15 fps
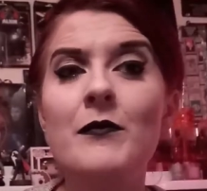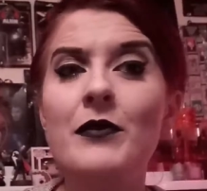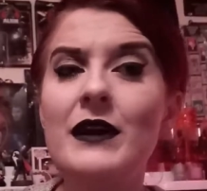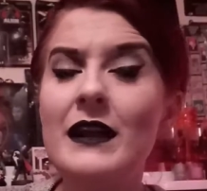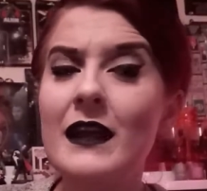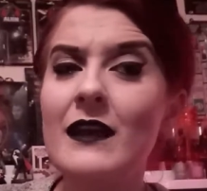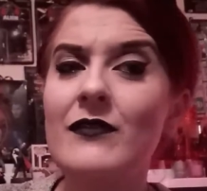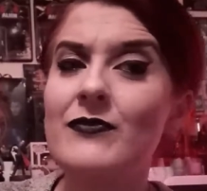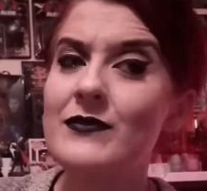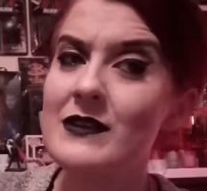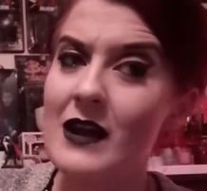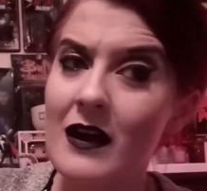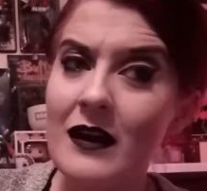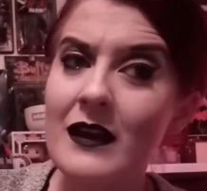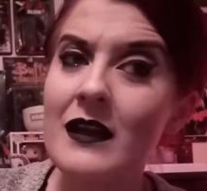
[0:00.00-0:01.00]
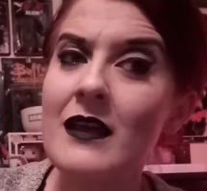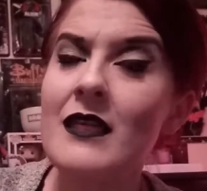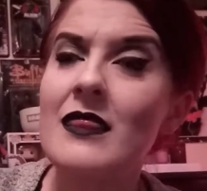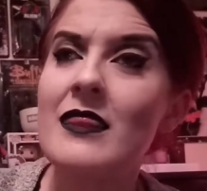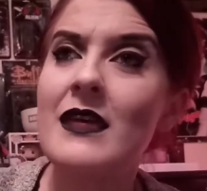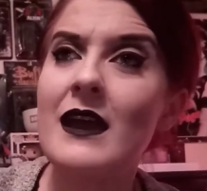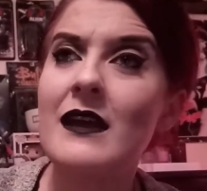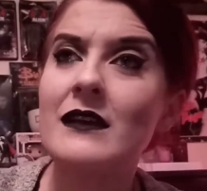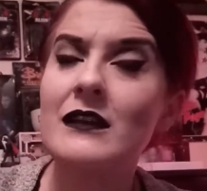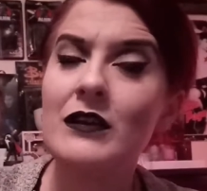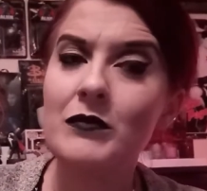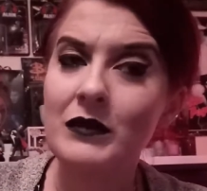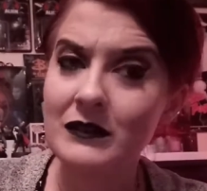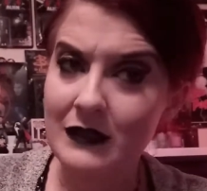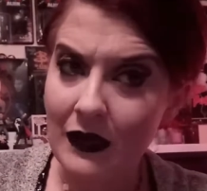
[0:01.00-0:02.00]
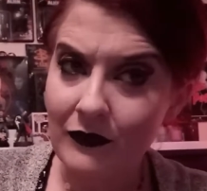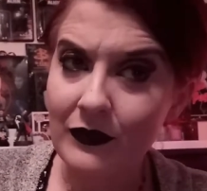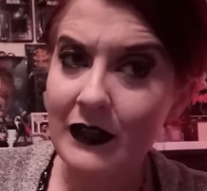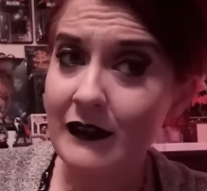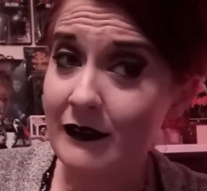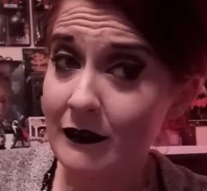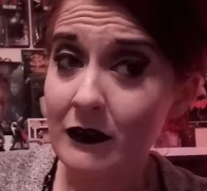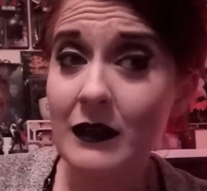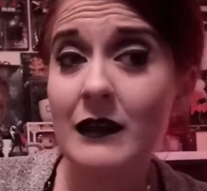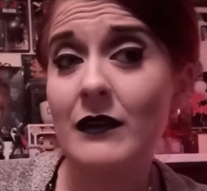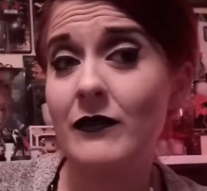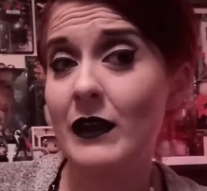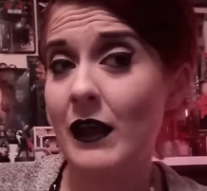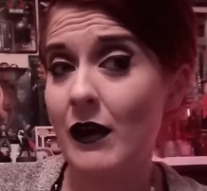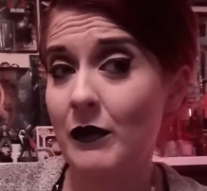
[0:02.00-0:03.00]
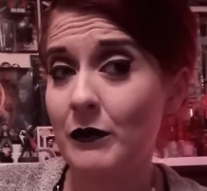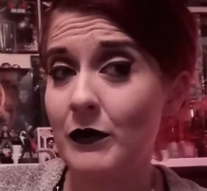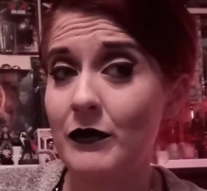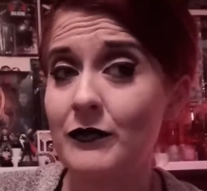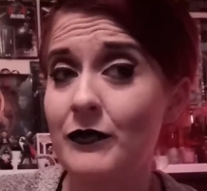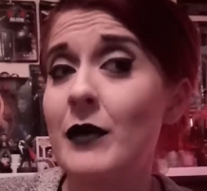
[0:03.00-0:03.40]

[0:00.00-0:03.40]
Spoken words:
But if not, then you will definitely still get a video